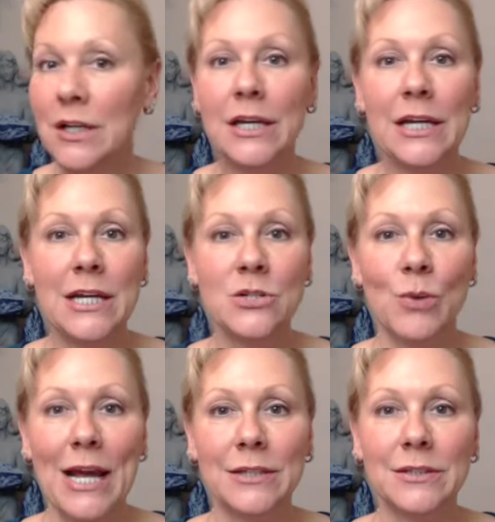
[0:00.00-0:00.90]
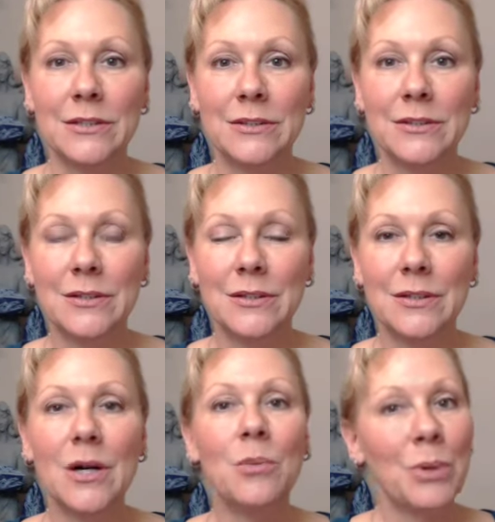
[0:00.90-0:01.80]
he's red.
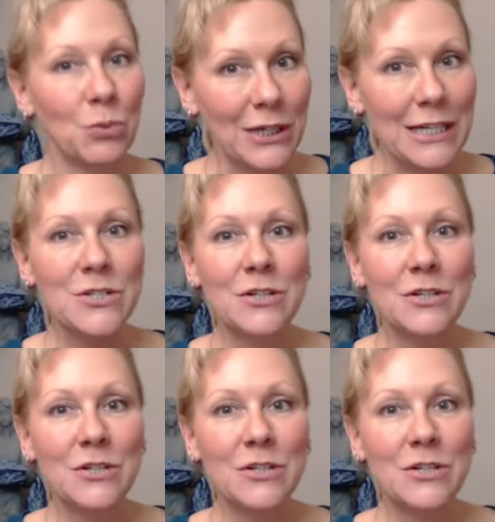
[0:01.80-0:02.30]
But when he's